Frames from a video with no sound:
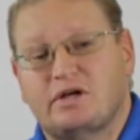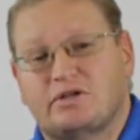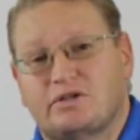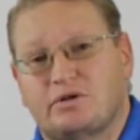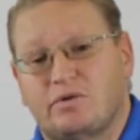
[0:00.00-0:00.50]

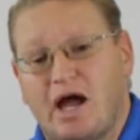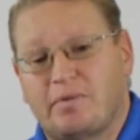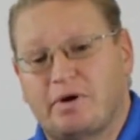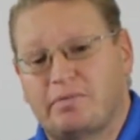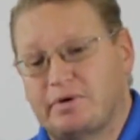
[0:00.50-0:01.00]
to
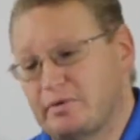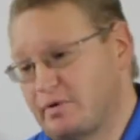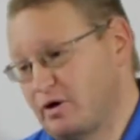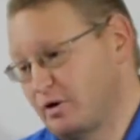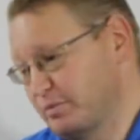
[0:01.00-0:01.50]
wrap up your
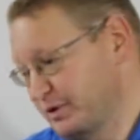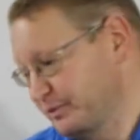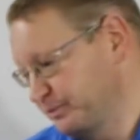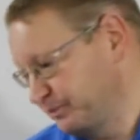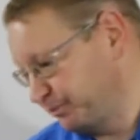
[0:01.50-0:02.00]
rope.
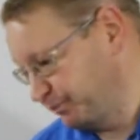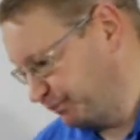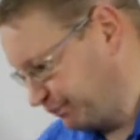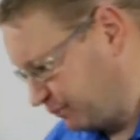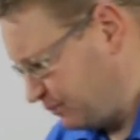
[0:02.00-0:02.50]

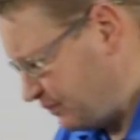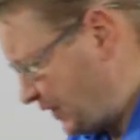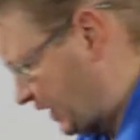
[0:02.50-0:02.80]
And